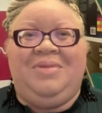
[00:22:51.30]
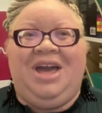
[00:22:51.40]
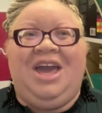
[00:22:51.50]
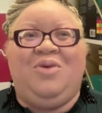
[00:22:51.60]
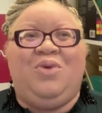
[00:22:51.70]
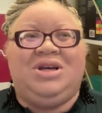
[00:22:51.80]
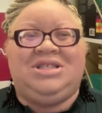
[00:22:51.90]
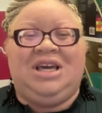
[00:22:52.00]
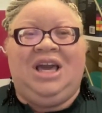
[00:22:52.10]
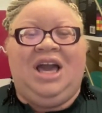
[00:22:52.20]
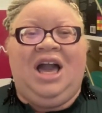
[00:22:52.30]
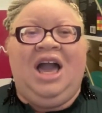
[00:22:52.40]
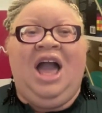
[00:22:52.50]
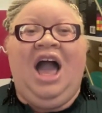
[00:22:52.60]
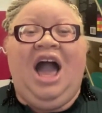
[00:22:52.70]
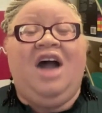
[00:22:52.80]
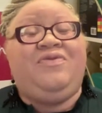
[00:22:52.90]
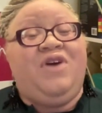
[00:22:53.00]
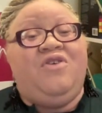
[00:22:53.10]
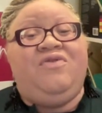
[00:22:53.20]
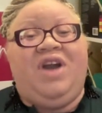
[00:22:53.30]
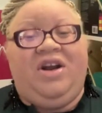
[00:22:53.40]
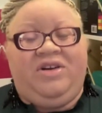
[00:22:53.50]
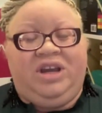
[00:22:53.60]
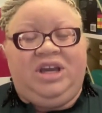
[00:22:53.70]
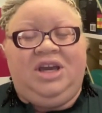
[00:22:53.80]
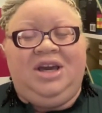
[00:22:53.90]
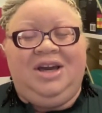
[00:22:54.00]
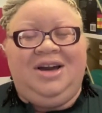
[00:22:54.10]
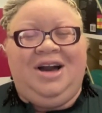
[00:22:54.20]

it wasn't I felt very